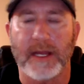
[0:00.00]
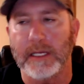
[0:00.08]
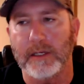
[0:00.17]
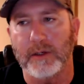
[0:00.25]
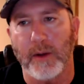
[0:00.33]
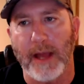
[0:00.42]

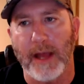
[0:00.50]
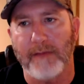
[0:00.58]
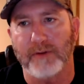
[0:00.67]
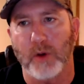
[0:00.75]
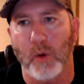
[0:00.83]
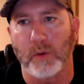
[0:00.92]
You don't have to
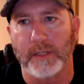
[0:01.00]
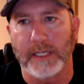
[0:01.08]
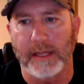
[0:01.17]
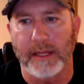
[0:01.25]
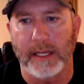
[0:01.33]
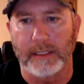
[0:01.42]
hold
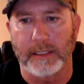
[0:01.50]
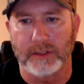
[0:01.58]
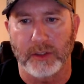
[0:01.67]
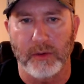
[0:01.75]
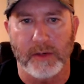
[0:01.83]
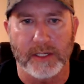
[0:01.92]
anything, so
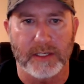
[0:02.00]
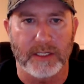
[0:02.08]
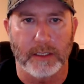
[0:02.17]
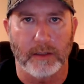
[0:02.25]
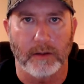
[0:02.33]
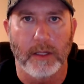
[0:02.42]
you can still